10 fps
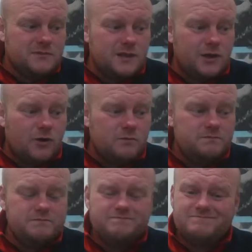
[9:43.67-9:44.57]
you know,
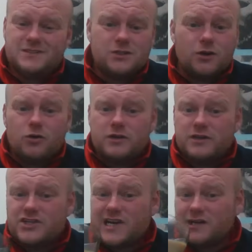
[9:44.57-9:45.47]
it's not good in
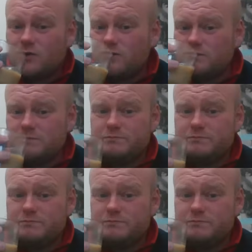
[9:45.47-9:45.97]
the shadow,